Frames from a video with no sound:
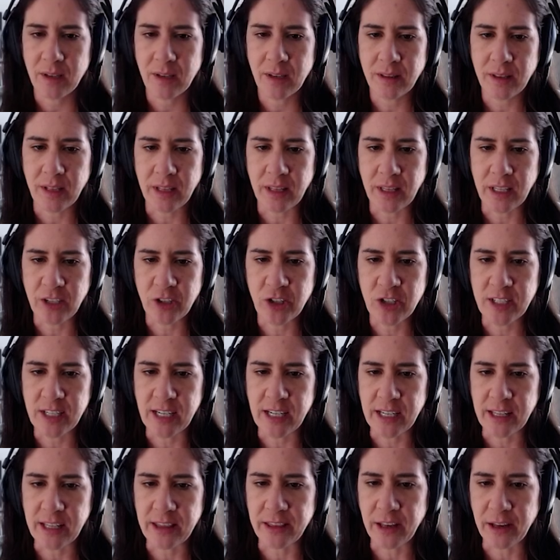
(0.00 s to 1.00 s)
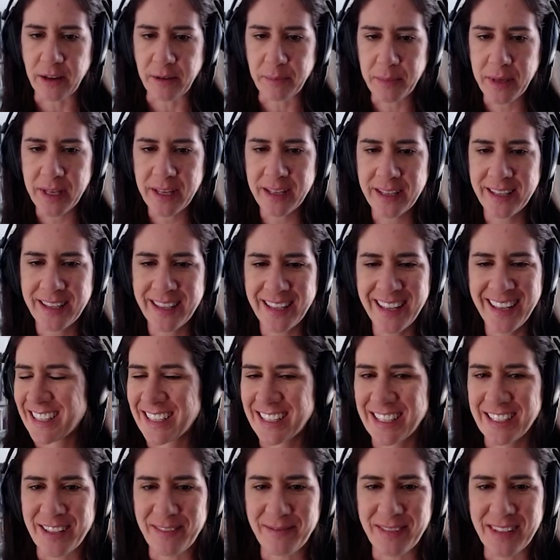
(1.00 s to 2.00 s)
And then like she's got a thumb,
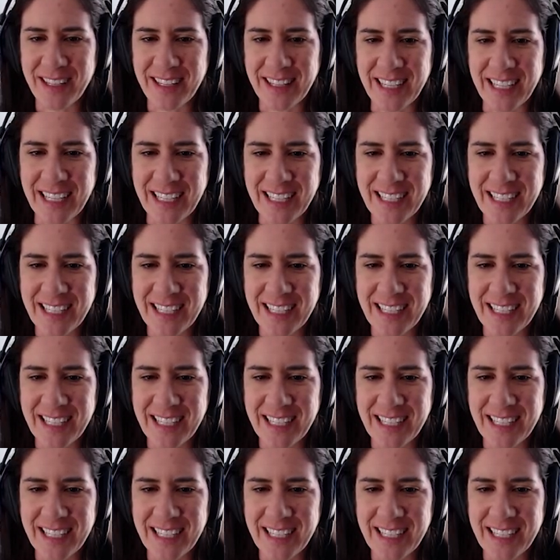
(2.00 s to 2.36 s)
something like